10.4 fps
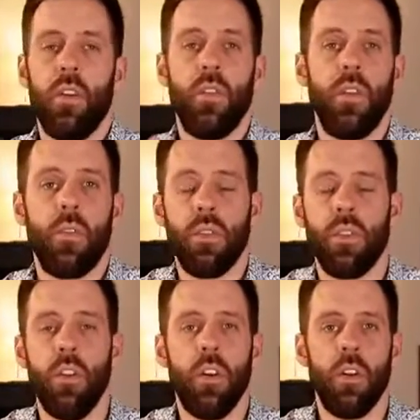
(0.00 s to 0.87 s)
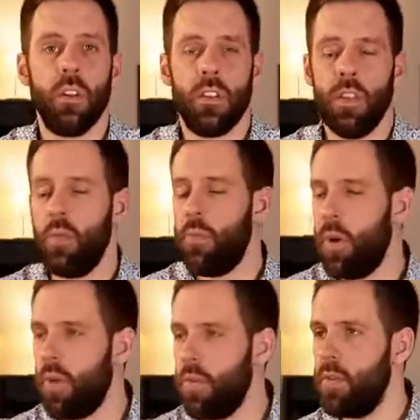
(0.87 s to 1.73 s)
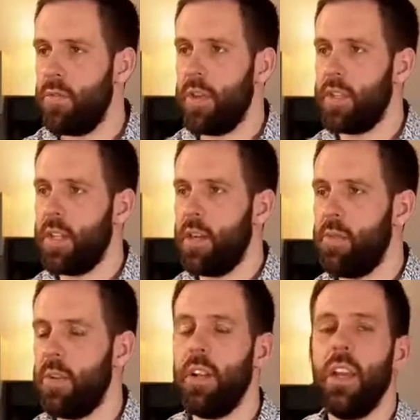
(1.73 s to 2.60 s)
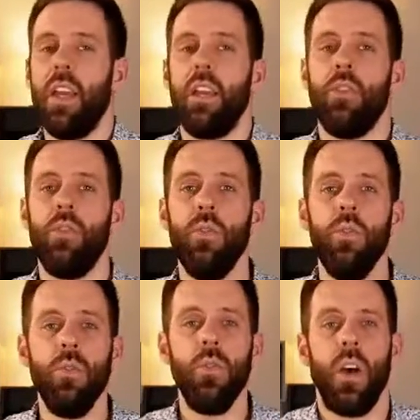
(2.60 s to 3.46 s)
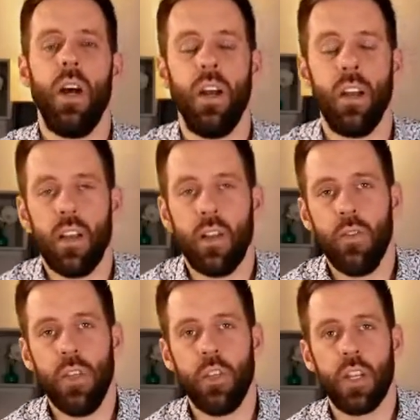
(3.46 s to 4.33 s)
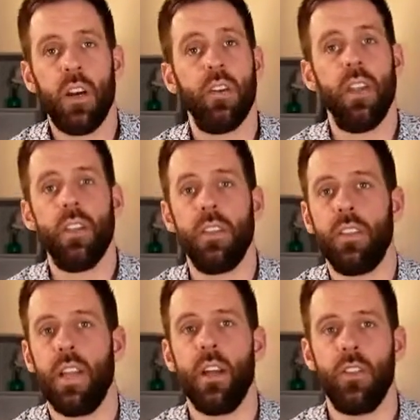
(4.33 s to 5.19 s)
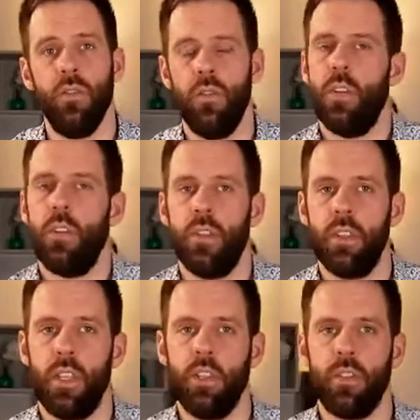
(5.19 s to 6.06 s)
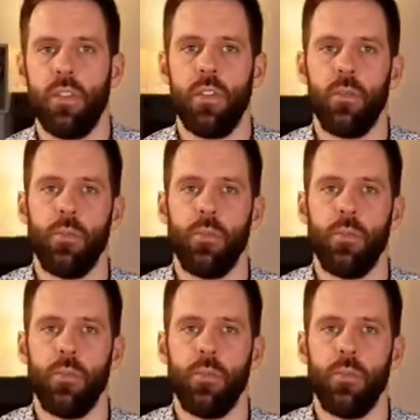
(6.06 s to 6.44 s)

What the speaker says: results in a poll, for example, to reach out and start new conversations.